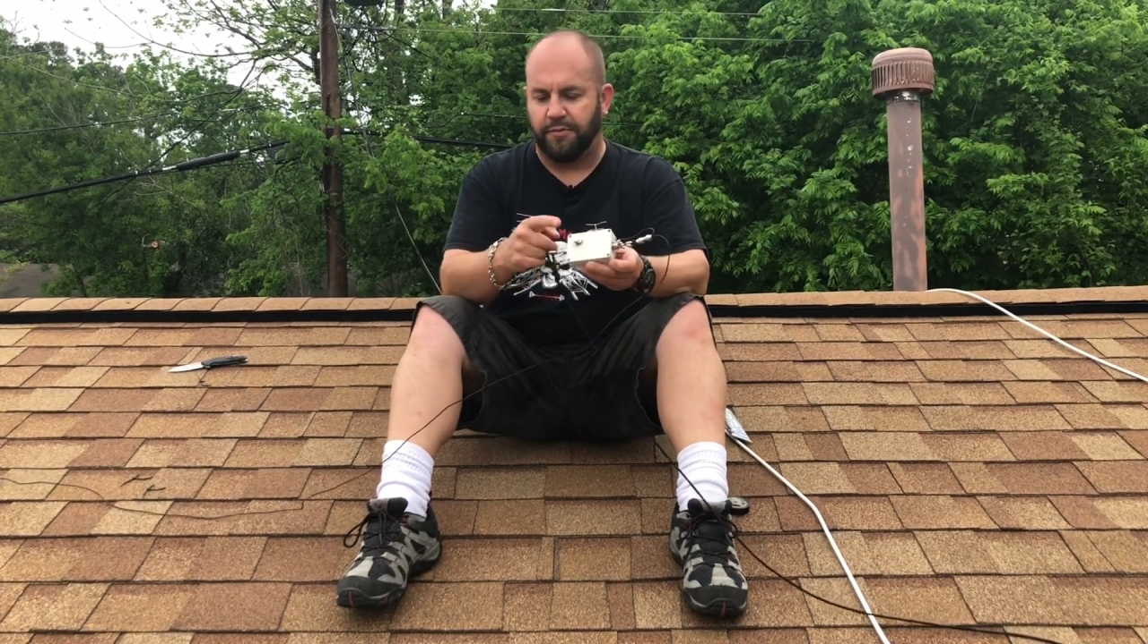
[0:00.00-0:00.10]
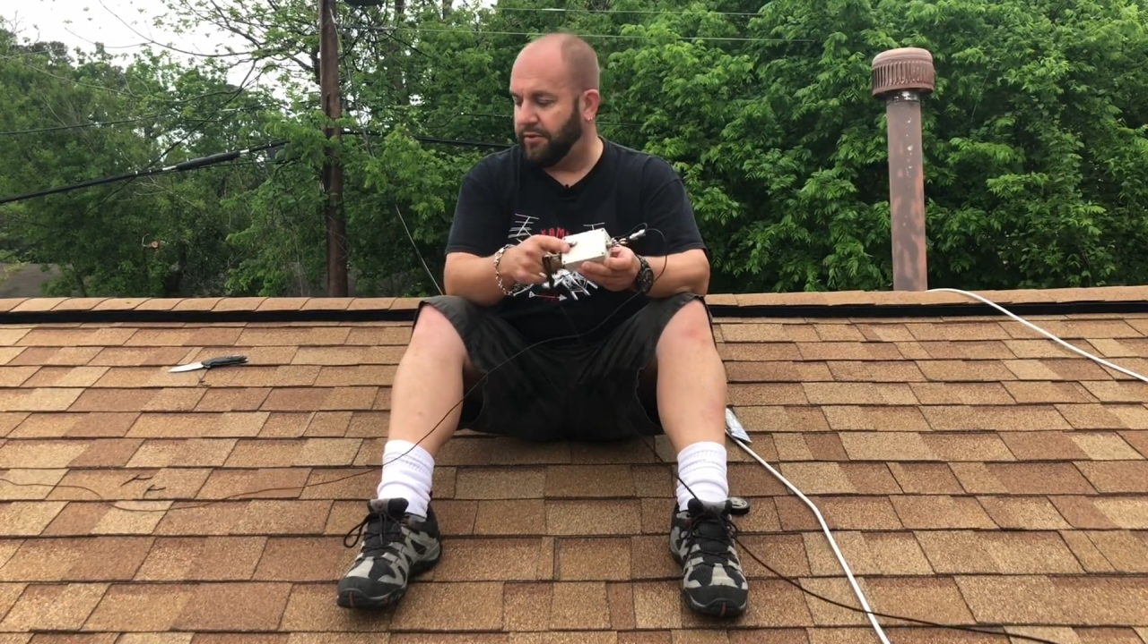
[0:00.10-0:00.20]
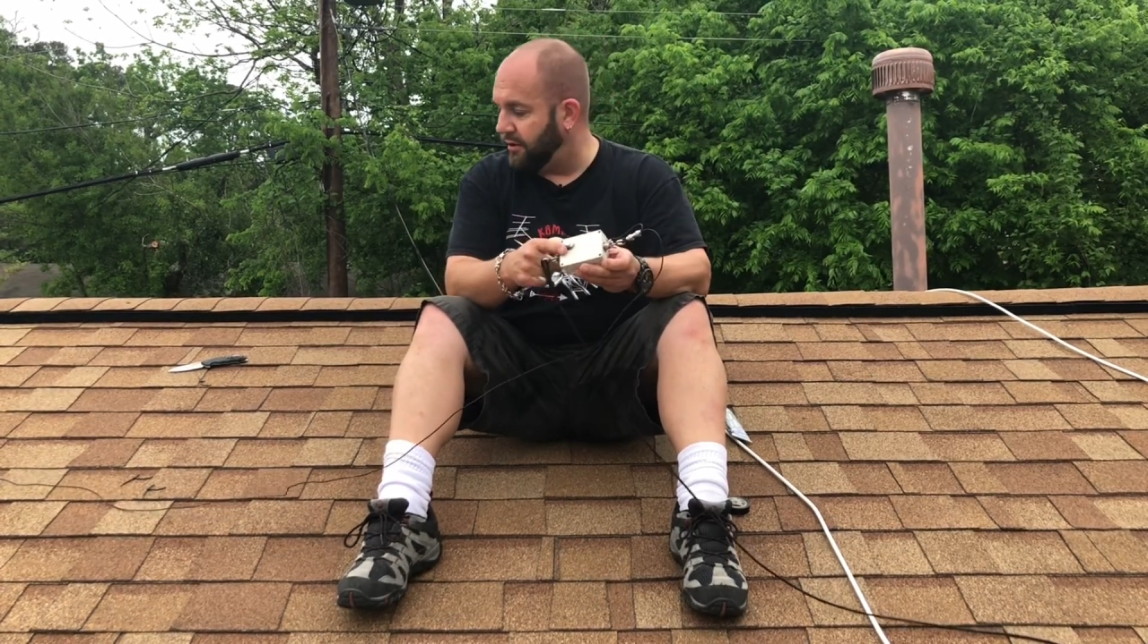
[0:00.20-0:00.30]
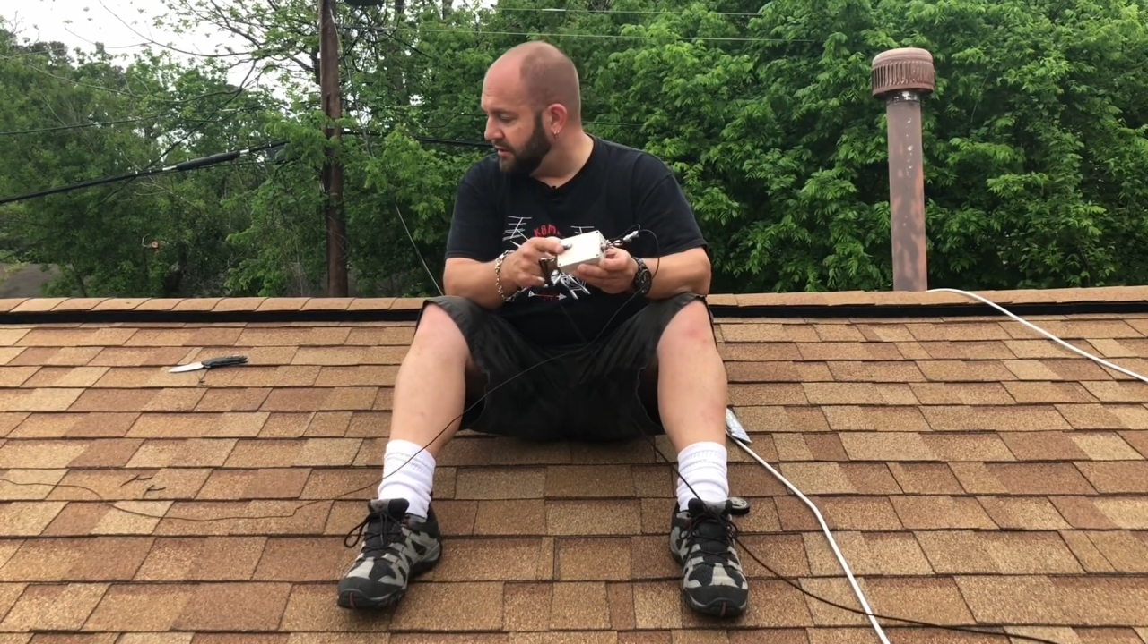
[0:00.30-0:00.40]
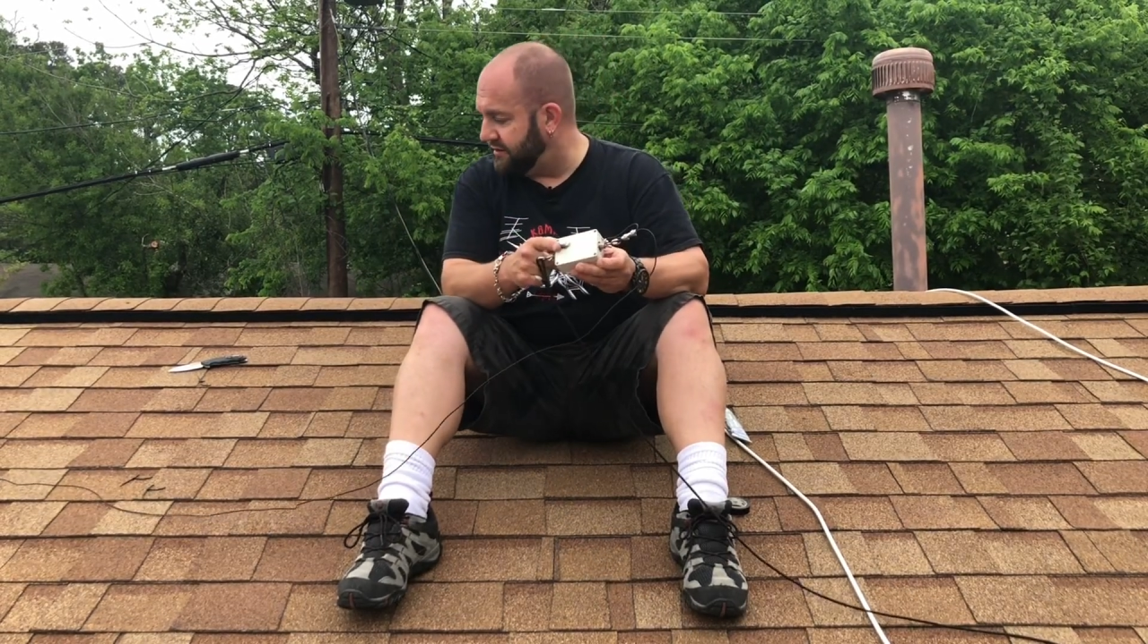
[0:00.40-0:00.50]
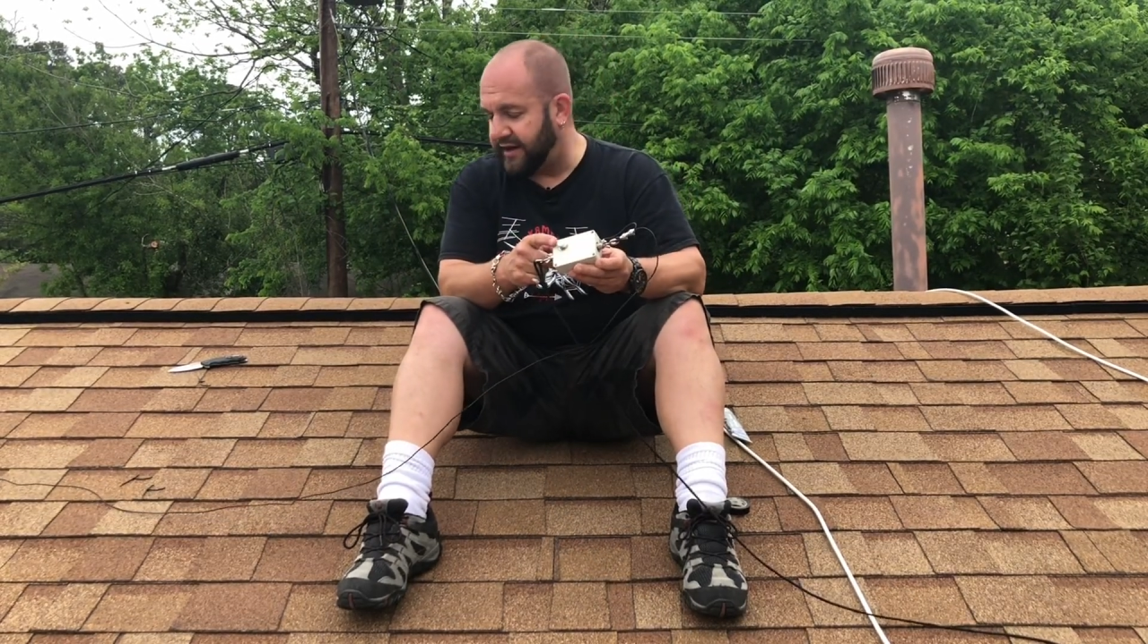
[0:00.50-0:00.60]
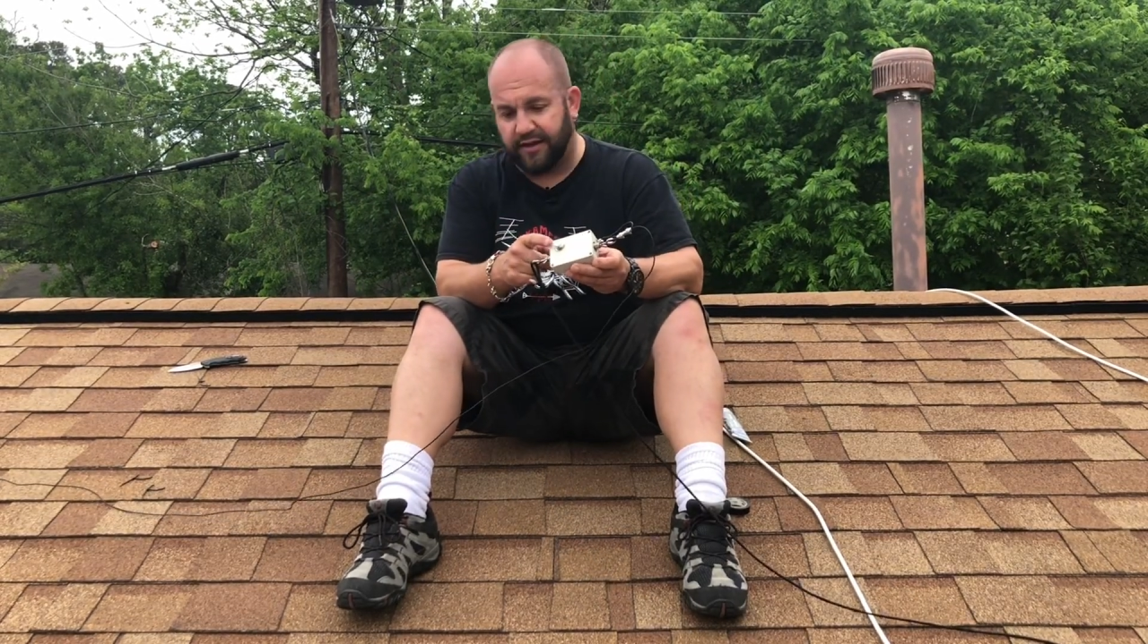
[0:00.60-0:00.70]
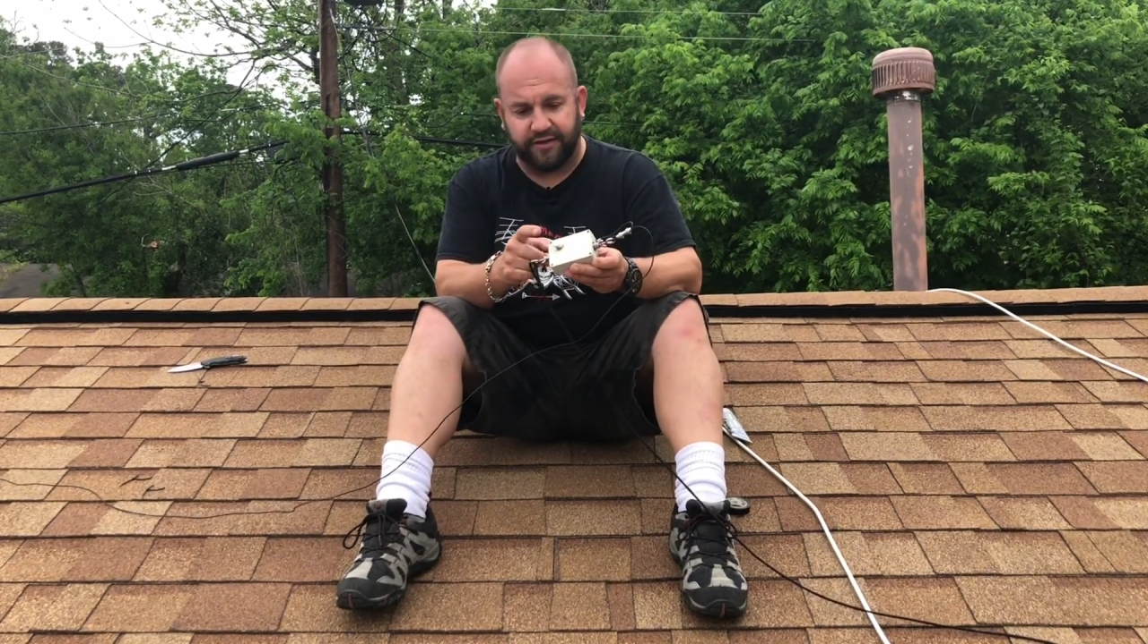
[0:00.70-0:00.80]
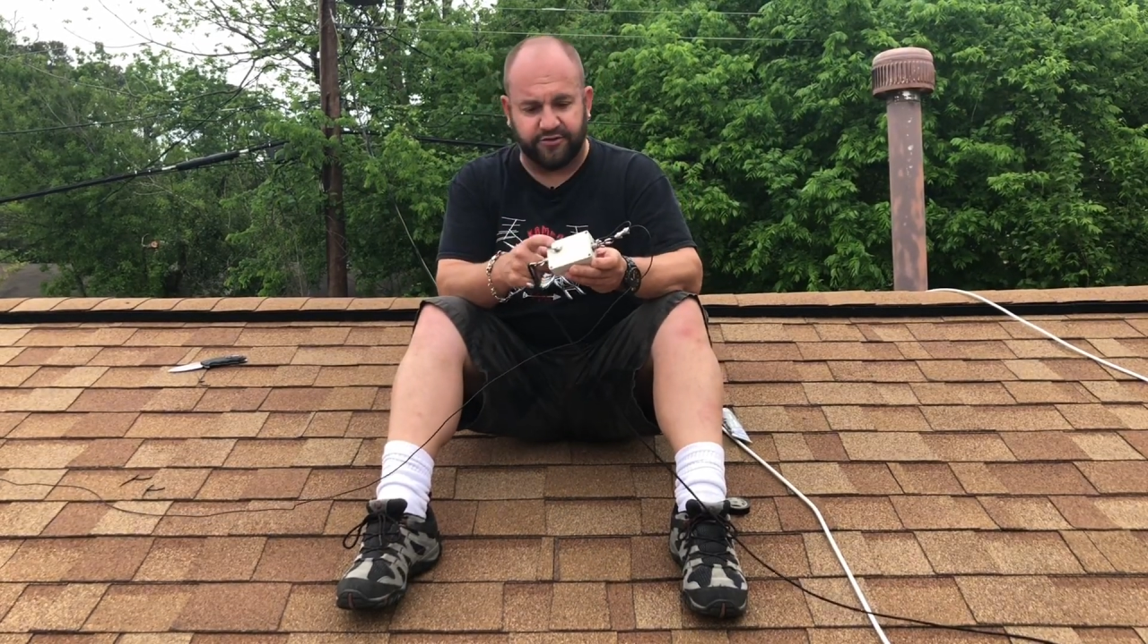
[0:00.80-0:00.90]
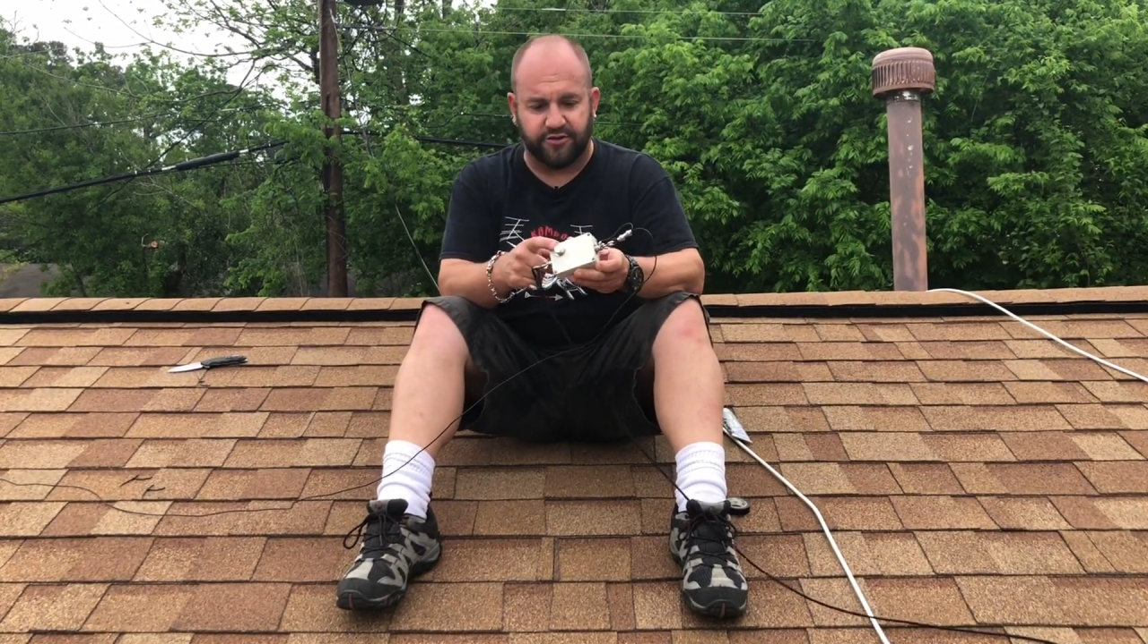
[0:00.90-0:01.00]
gonna put a little
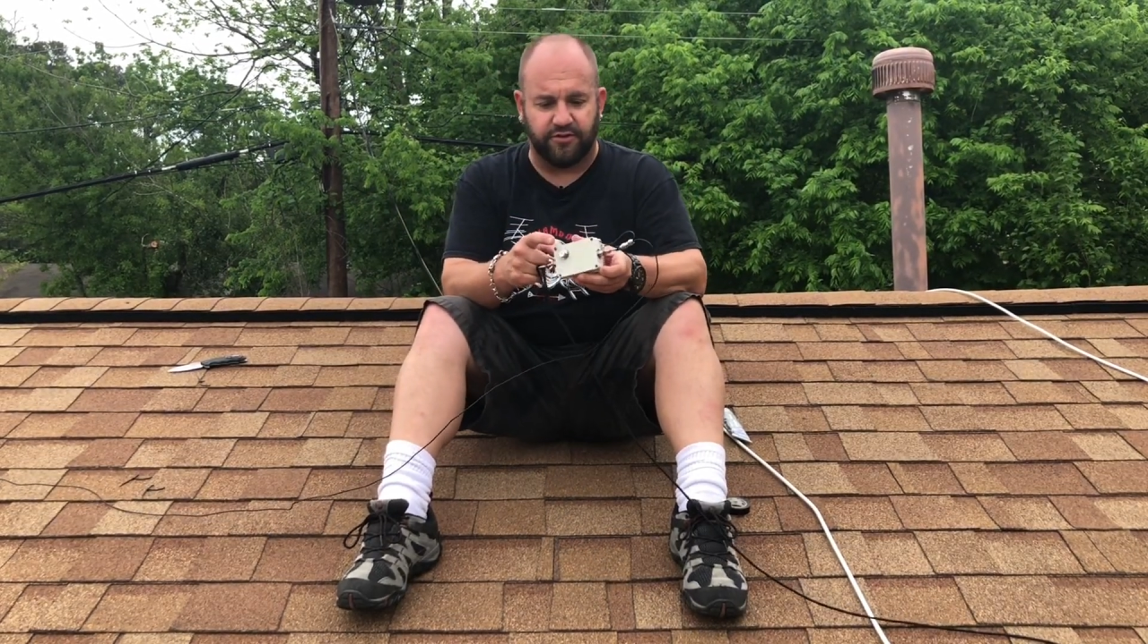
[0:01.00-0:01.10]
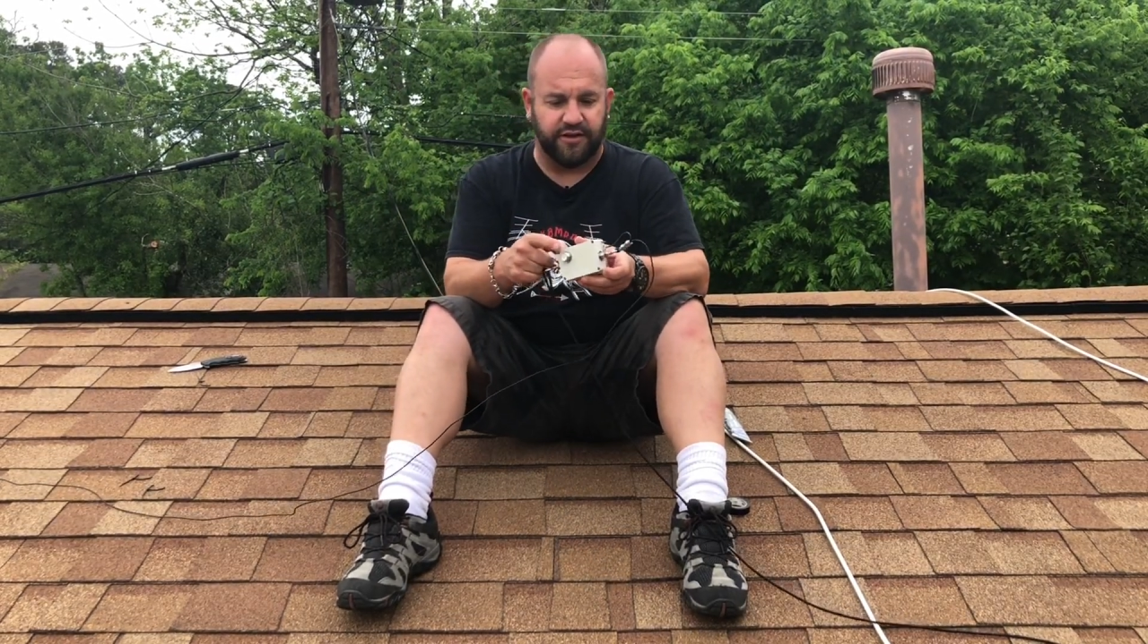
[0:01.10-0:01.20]
dielectric